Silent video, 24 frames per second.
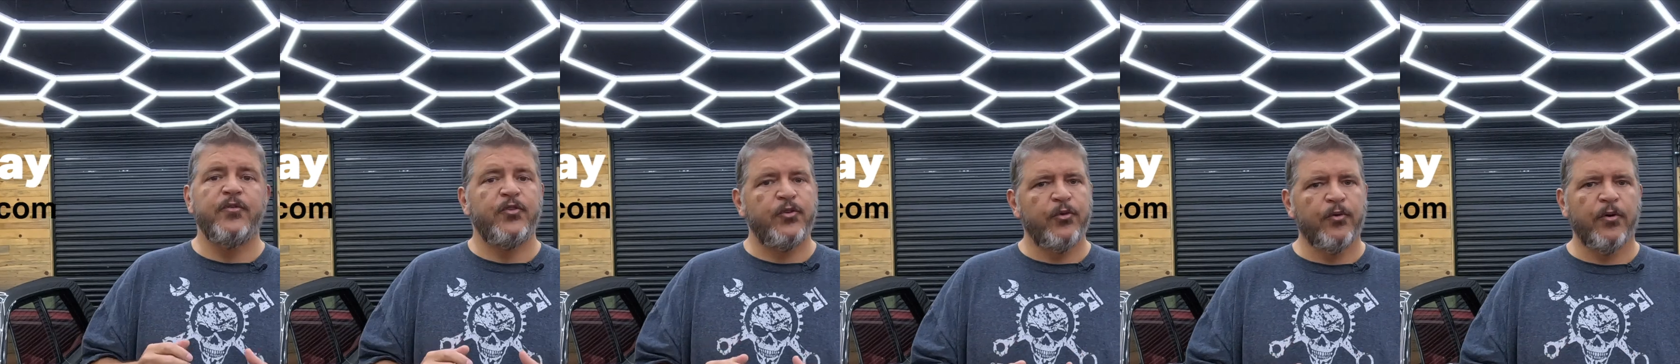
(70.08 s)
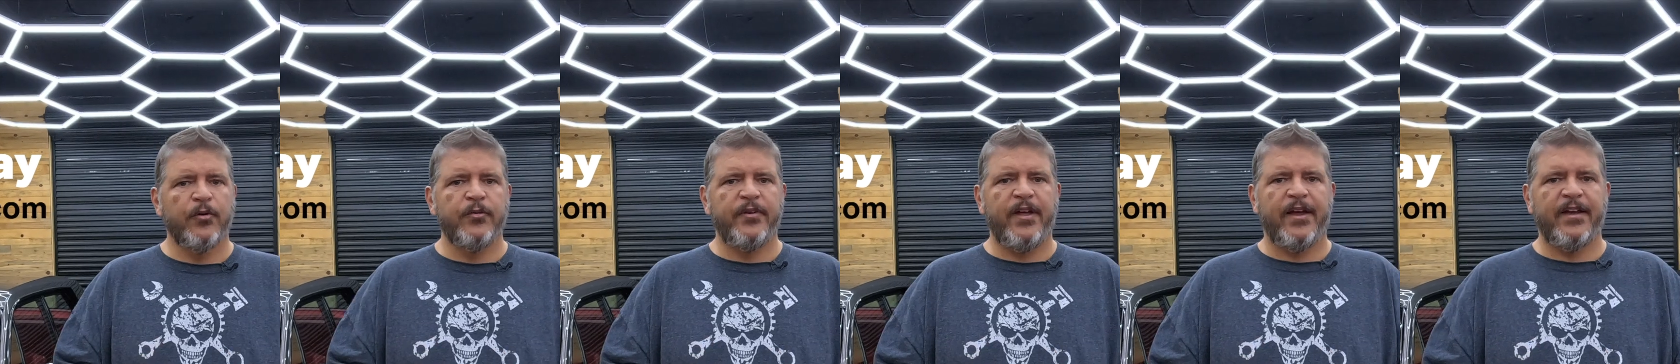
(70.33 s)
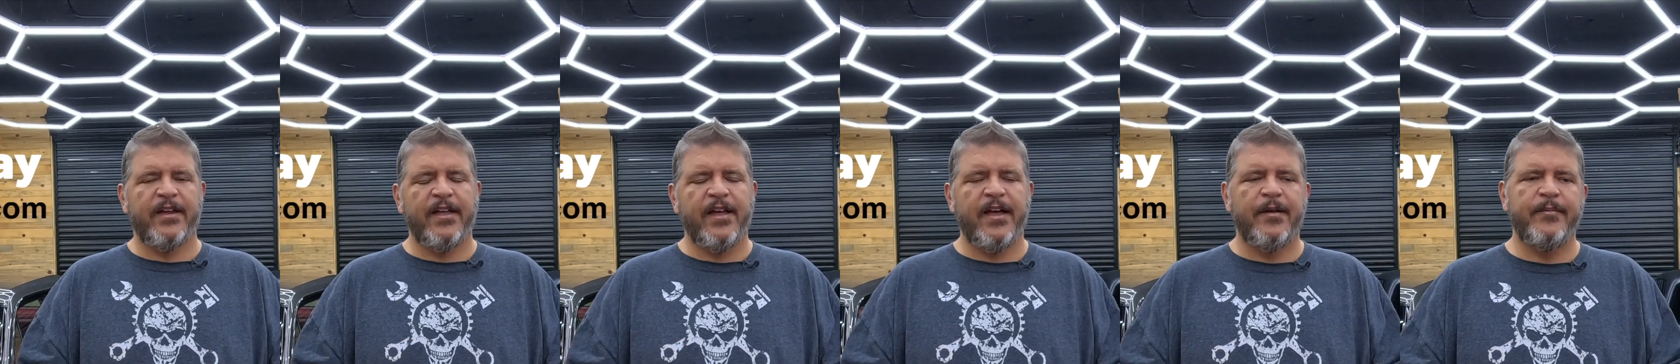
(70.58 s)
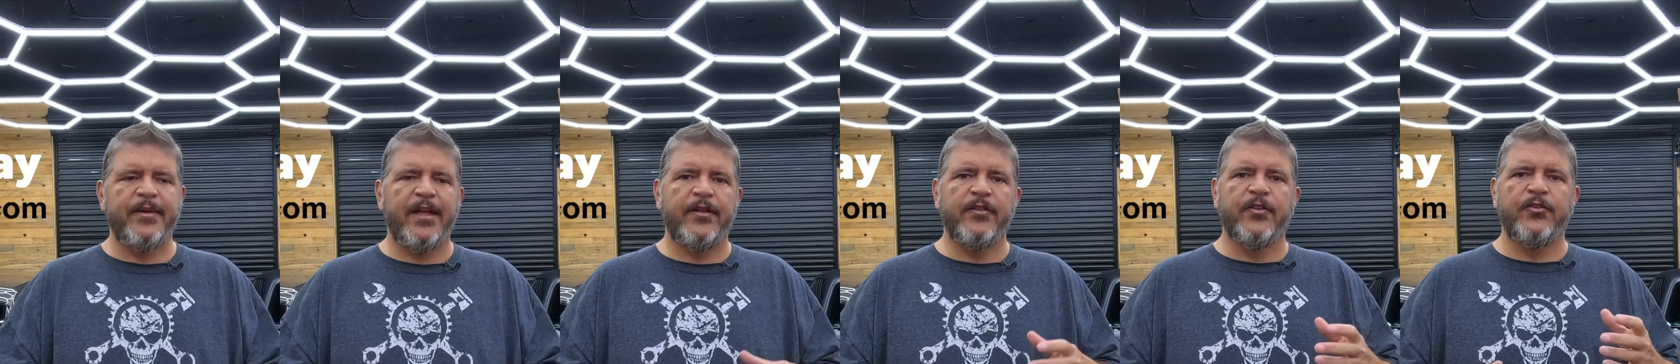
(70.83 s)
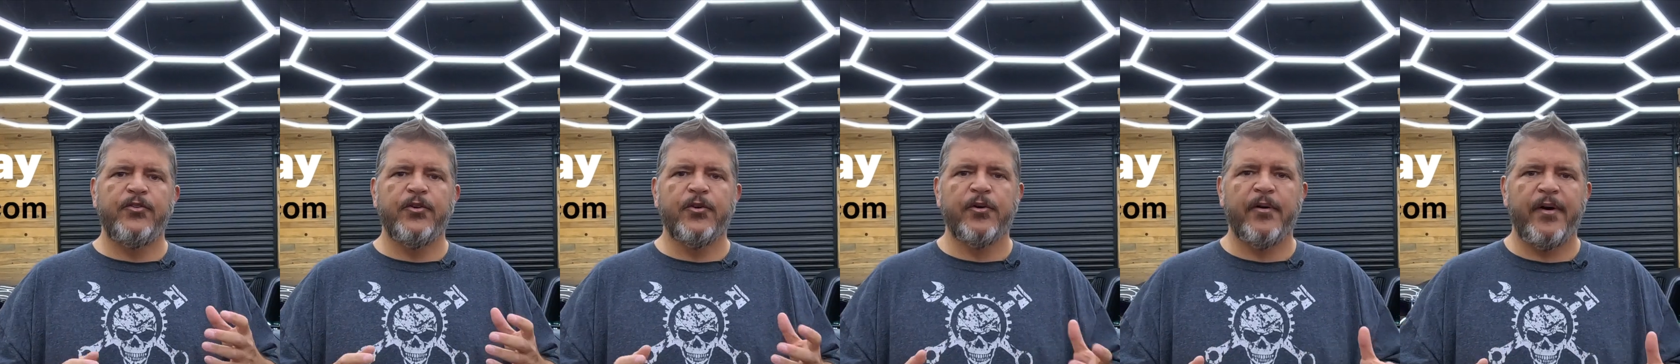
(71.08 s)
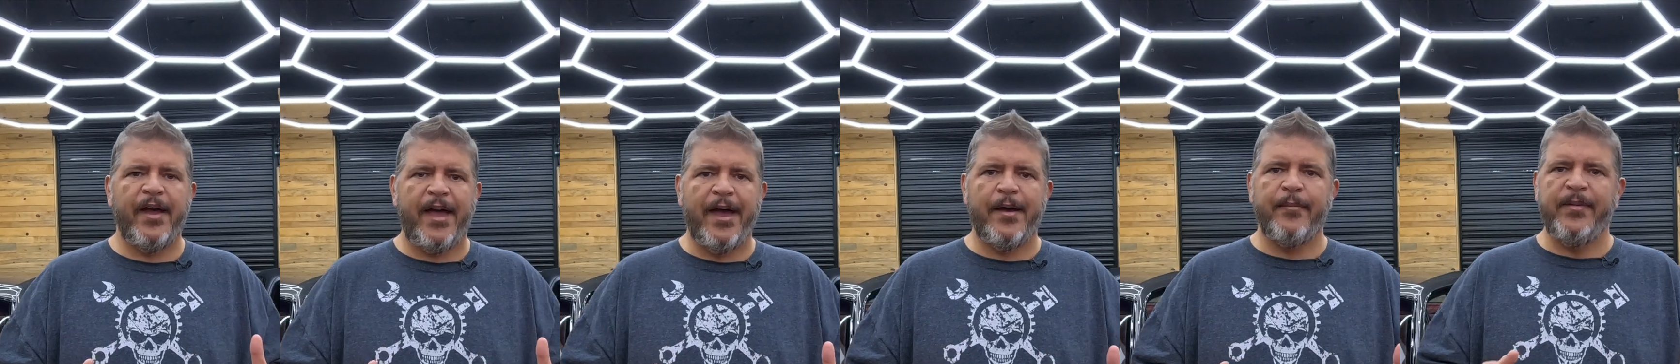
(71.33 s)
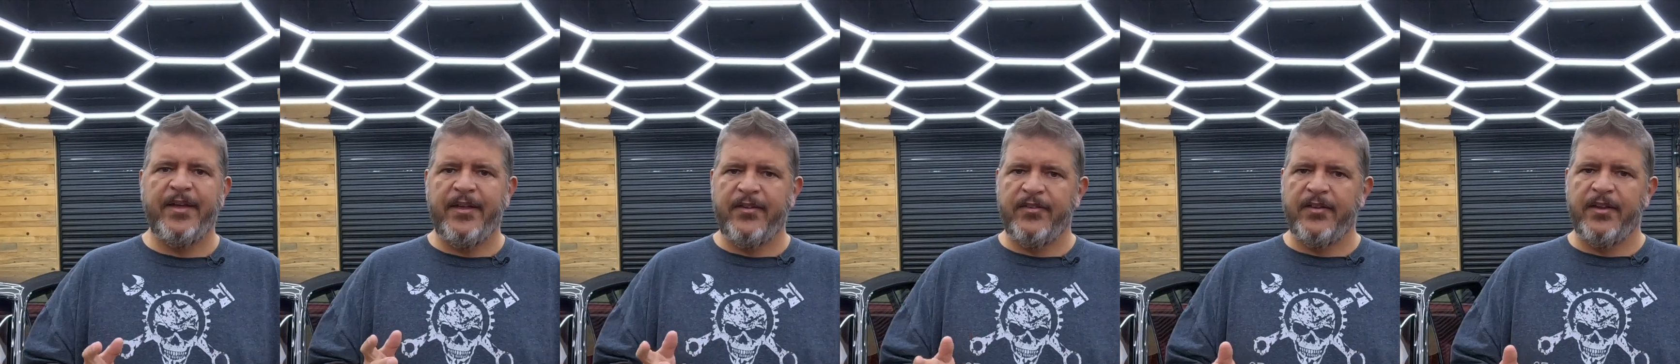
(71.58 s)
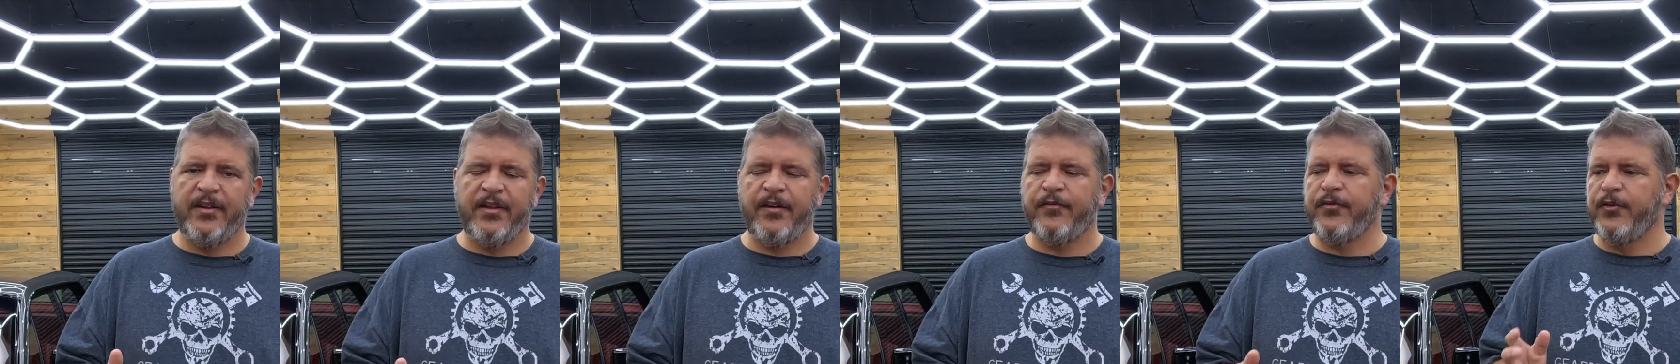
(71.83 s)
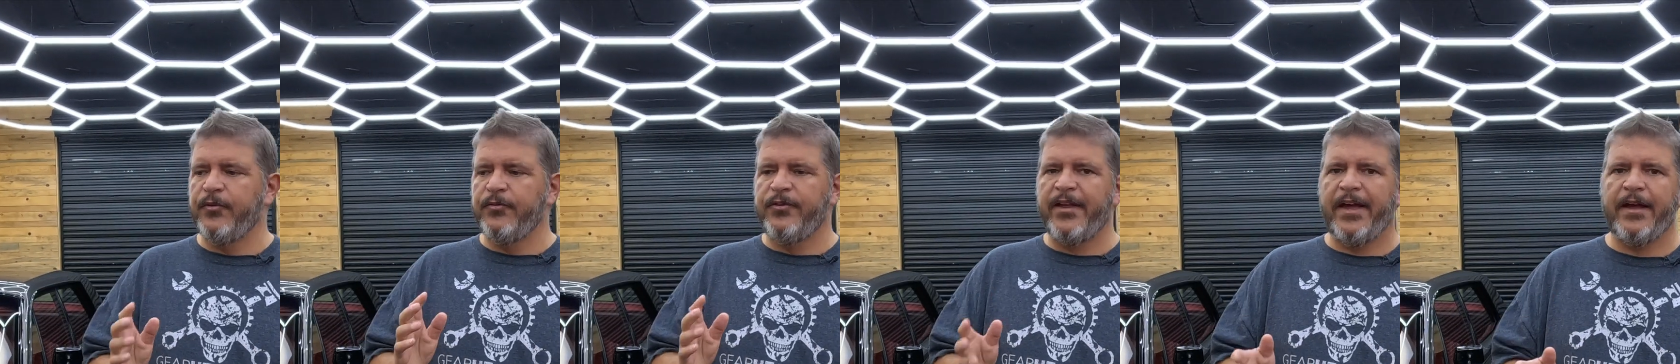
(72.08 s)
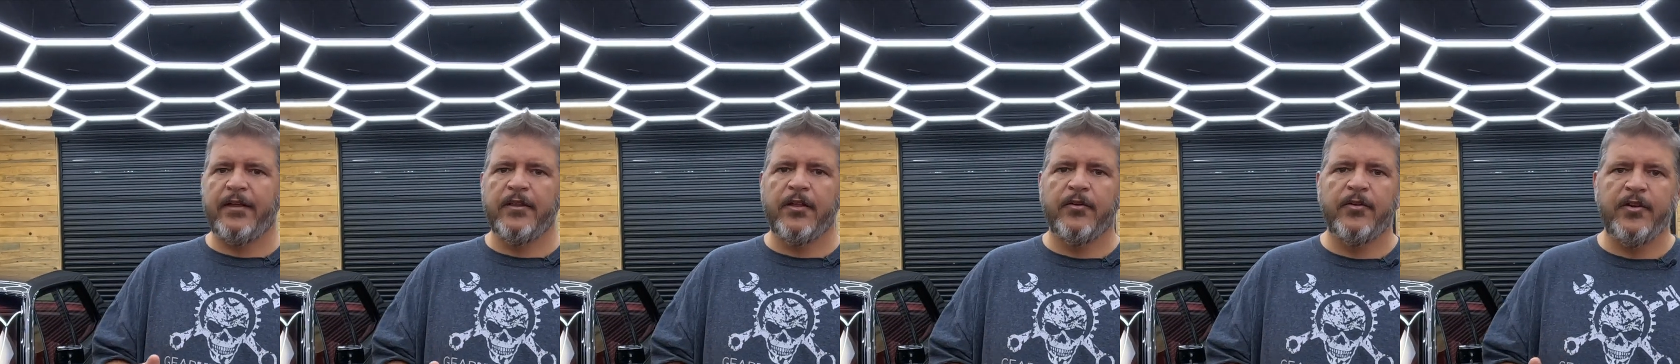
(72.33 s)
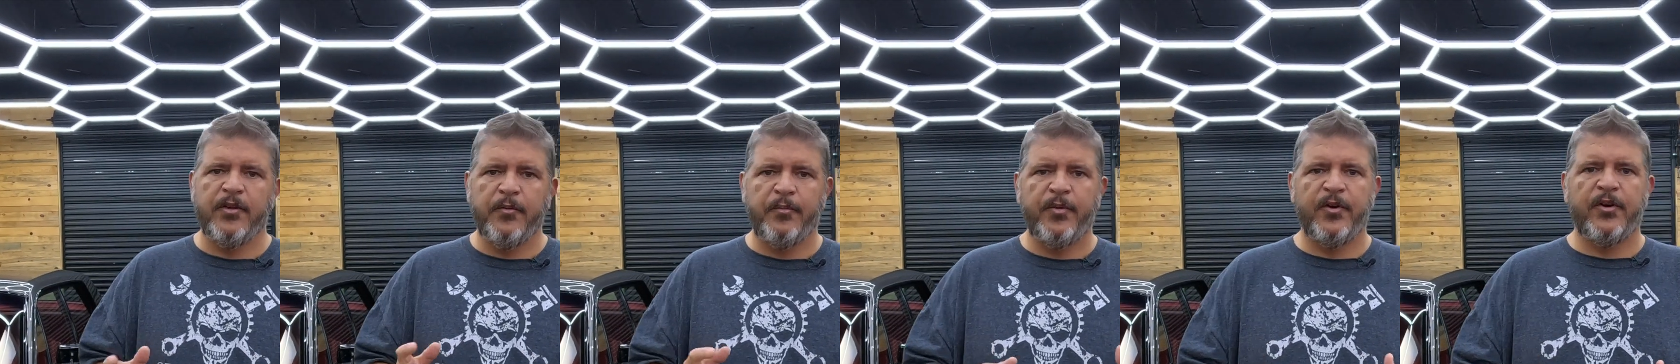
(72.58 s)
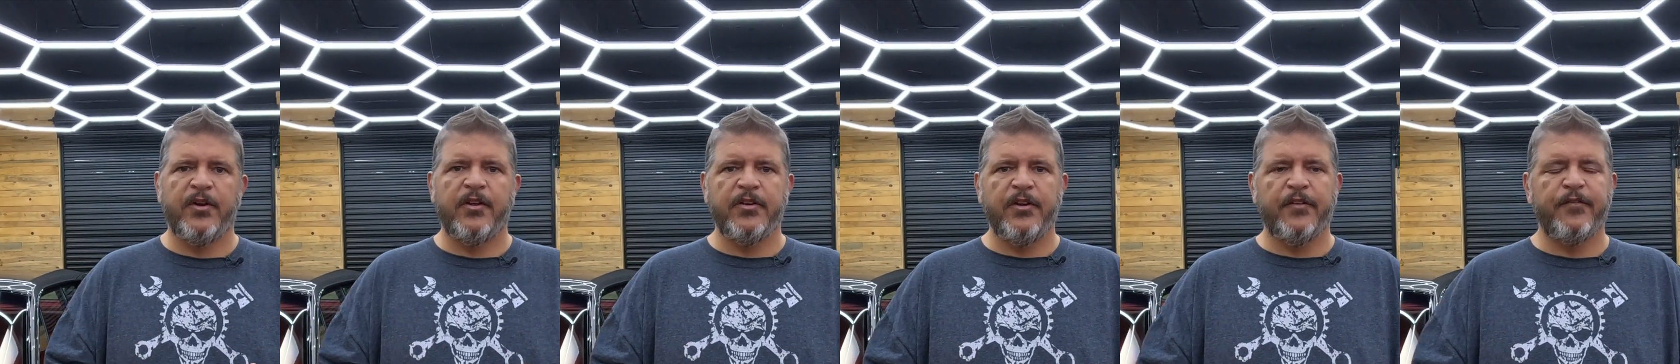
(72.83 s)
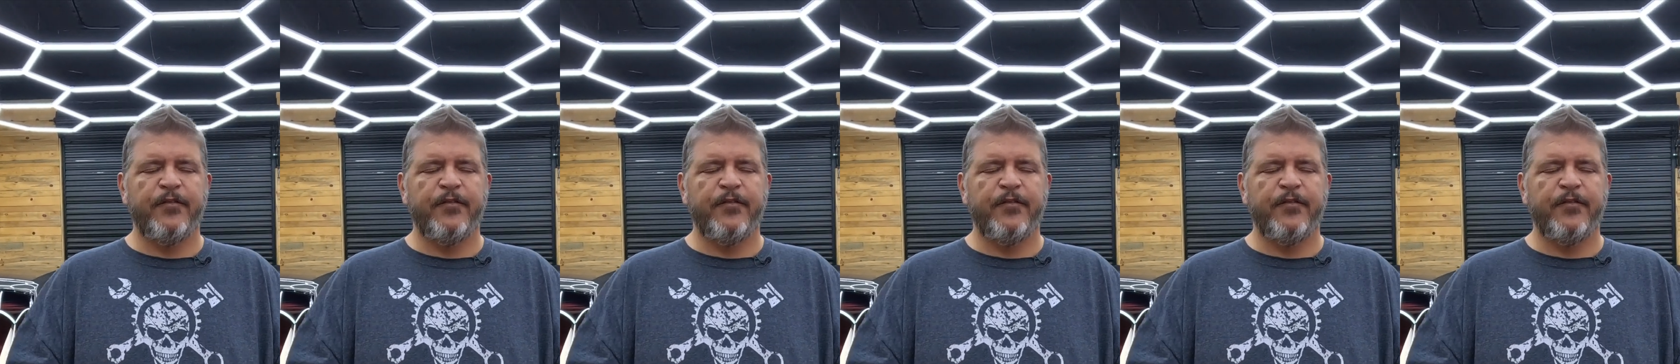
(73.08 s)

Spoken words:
Turo.com. Now, the Turo app, easy enough, you download it, you put it on your